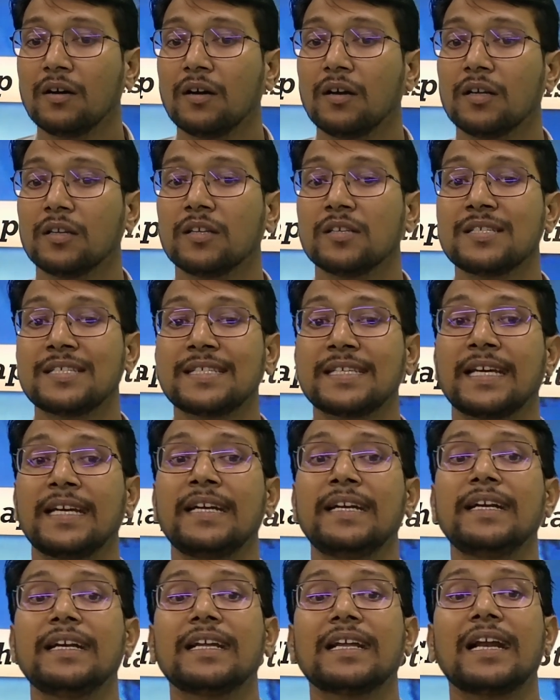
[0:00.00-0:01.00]
the
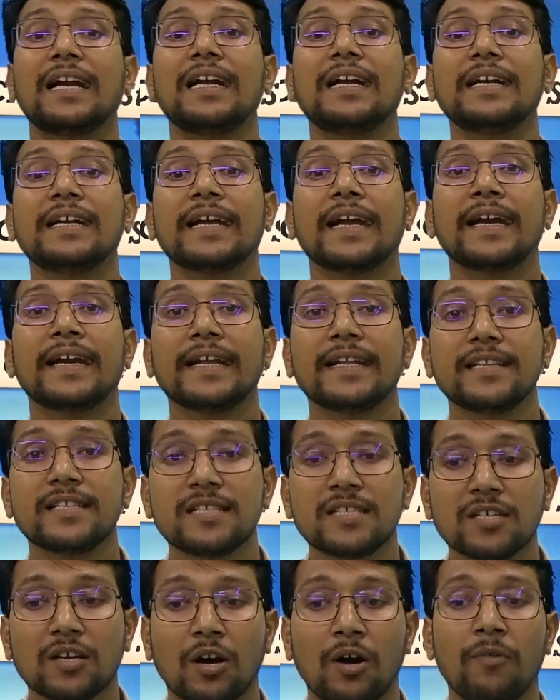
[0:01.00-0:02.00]
central
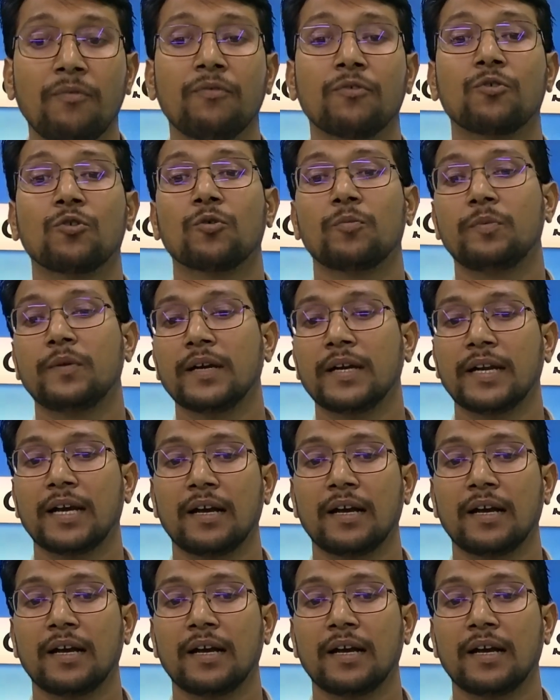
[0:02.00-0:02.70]
tendency of group data.